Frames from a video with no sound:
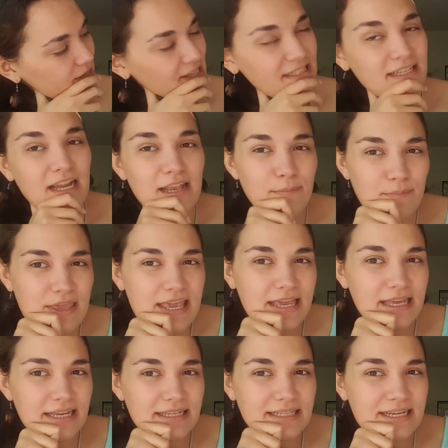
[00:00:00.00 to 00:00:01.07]
It's not a
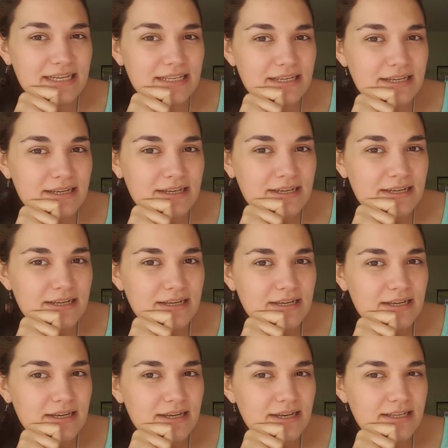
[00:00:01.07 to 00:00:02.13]
pika, is it?
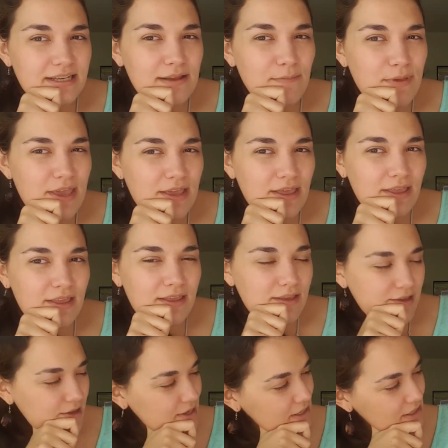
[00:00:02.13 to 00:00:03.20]
Is it a pika?
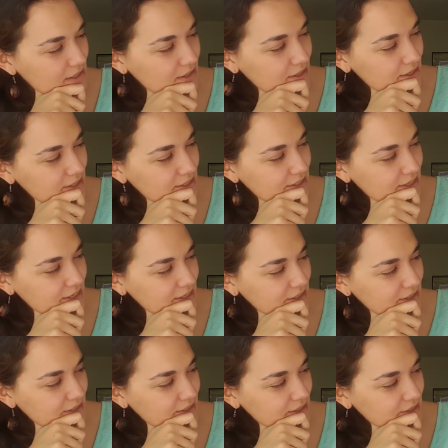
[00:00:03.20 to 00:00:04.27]
Is
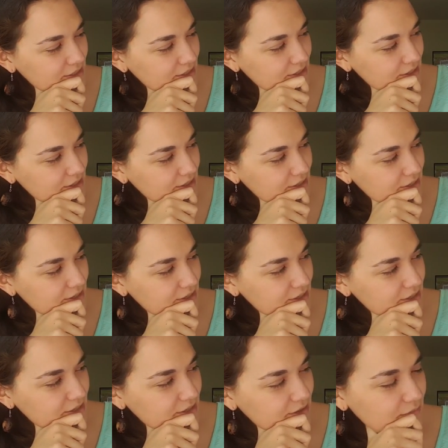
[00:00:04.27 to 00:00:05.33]
it,
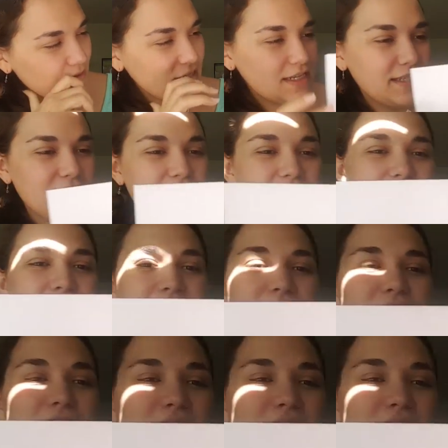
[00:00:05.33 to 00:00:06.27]
what is it?